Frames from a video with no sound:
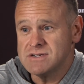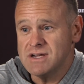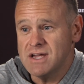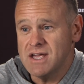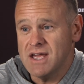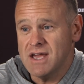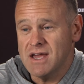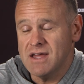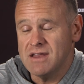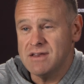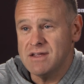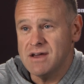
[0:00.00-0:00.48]

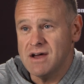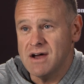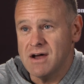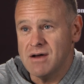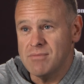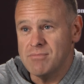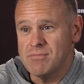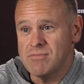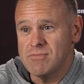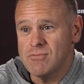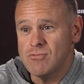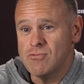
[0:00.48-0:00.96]
And
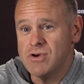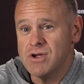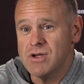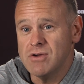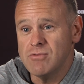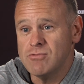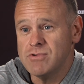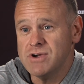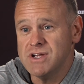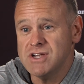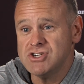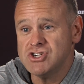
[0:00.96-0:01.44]

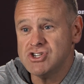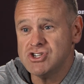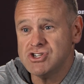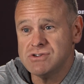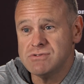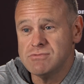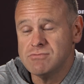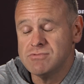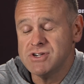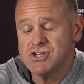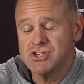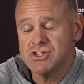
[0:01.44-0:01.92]
we
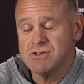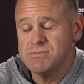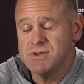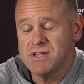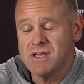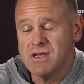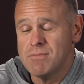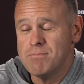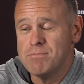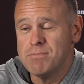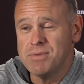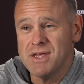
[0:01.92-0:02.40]
should
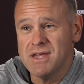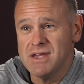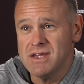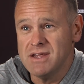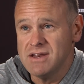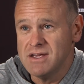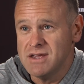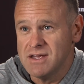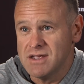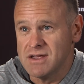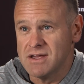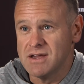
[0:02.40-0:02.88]
be
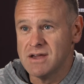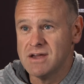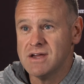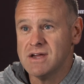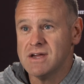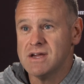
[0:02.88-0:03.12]
competing